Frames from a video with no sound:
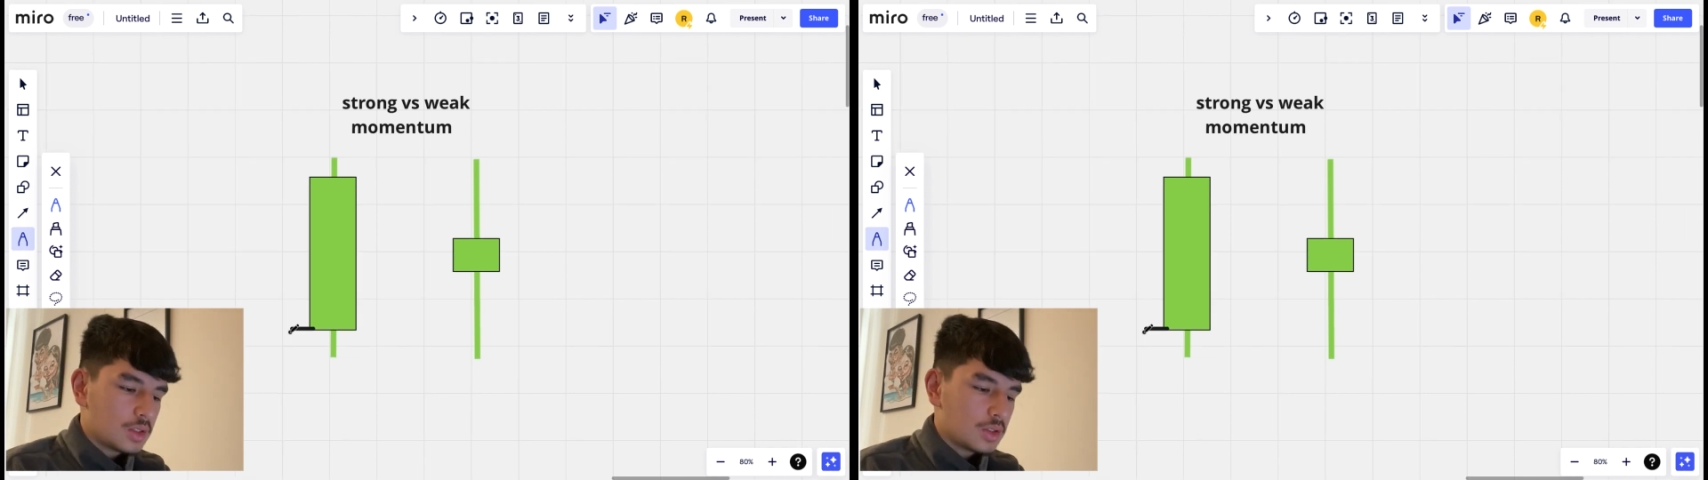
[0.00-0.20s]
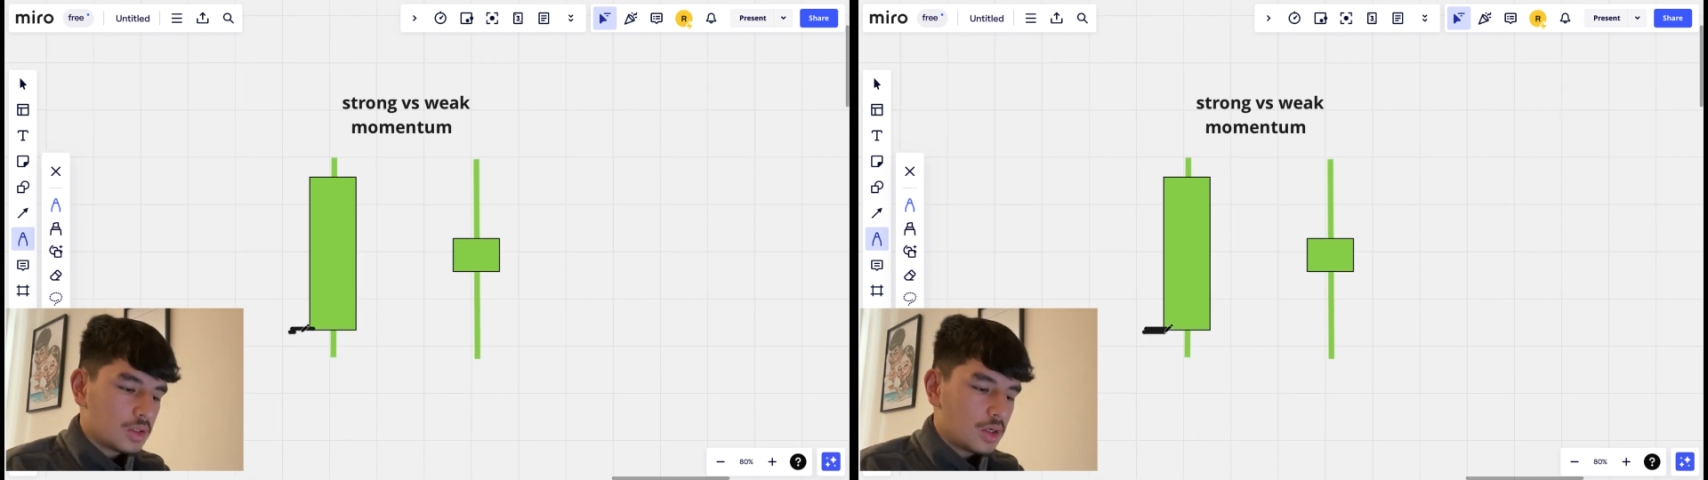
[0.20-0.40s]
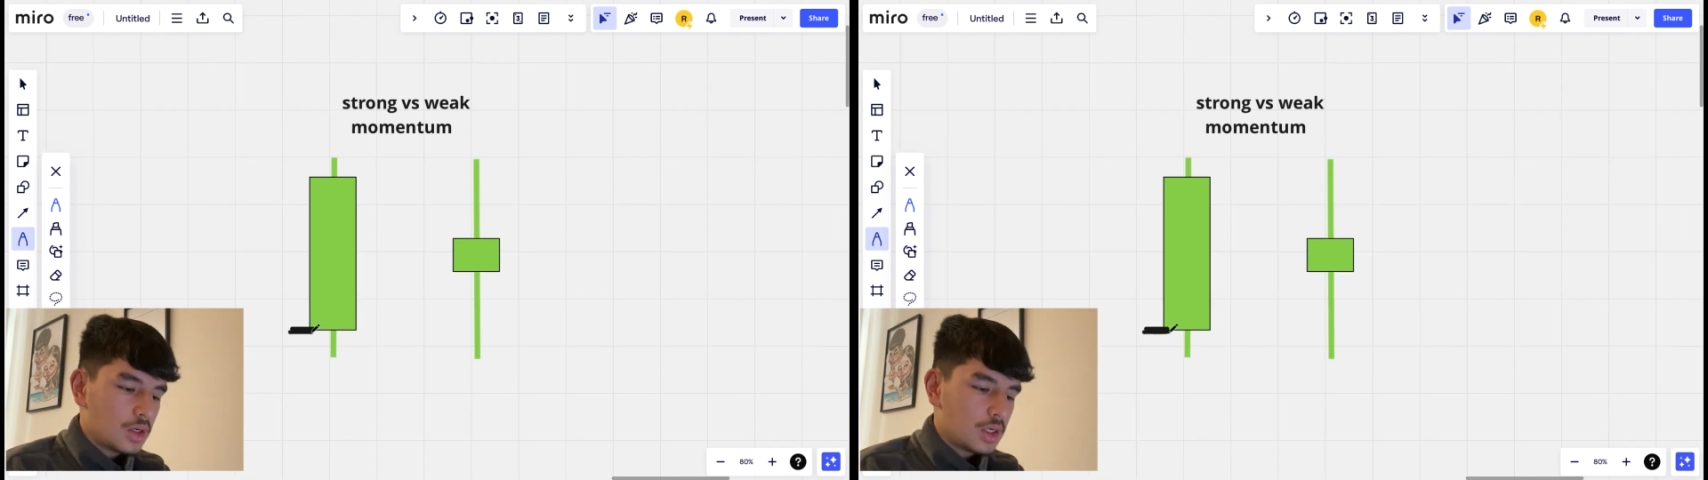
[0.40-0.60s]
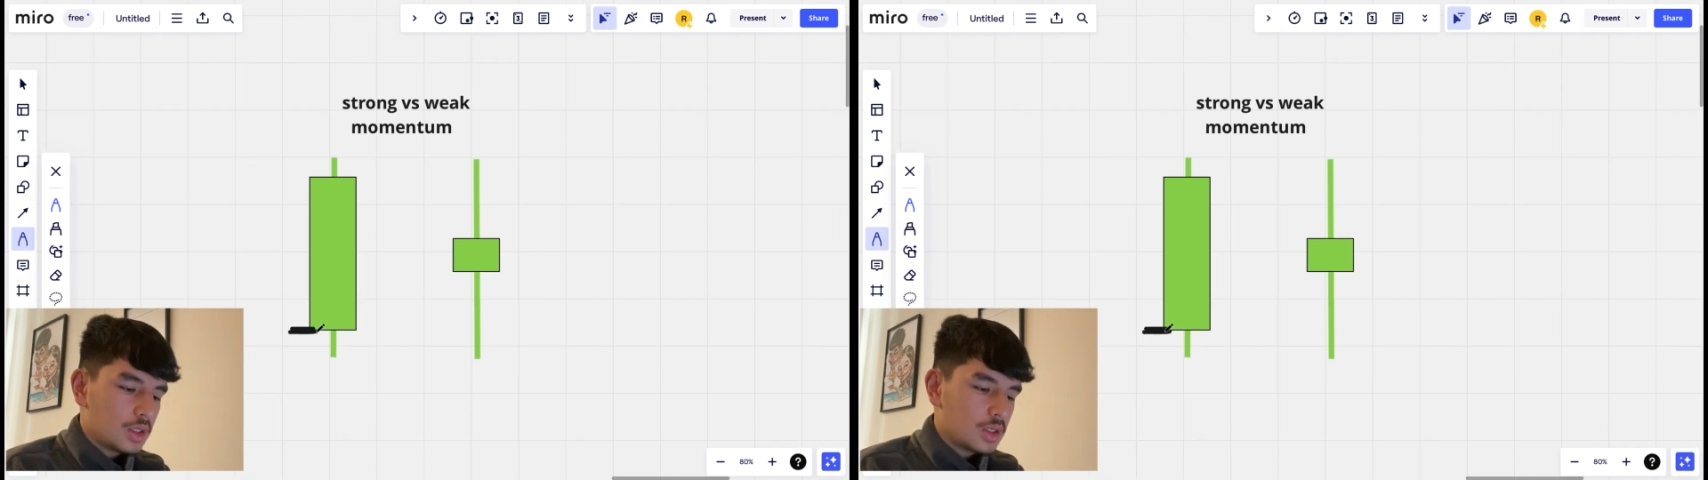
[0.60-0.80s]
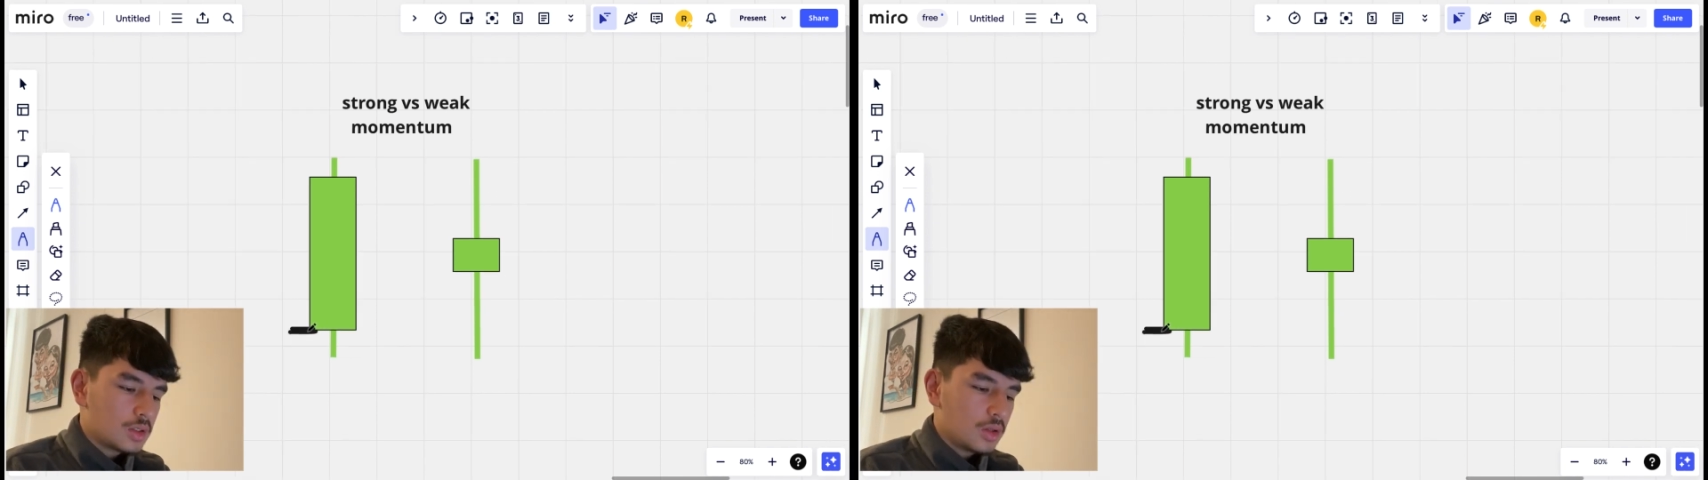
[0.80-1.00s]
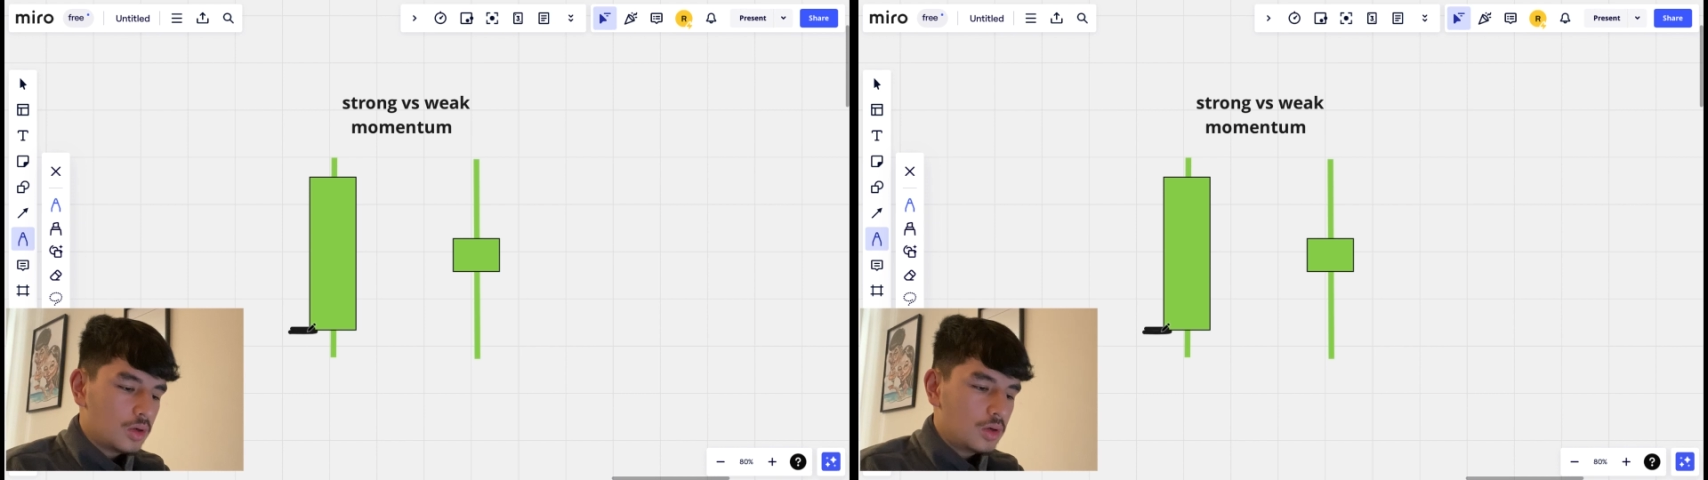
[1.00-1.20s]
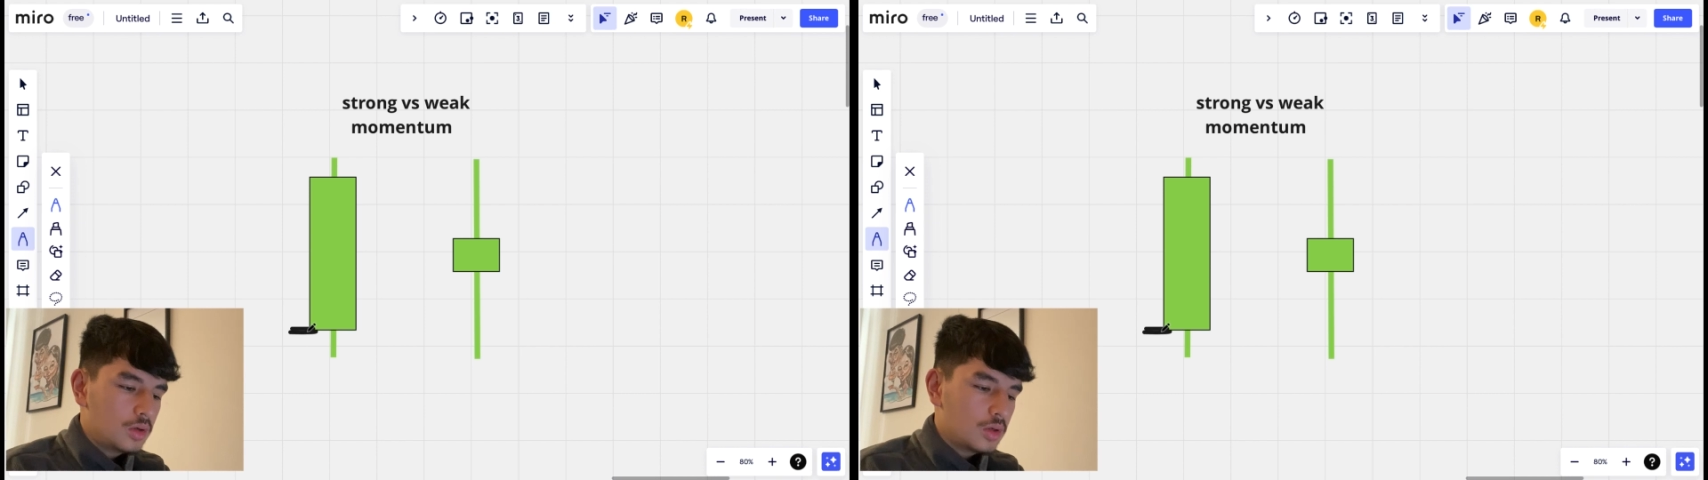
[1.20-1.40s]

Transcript: has started at this low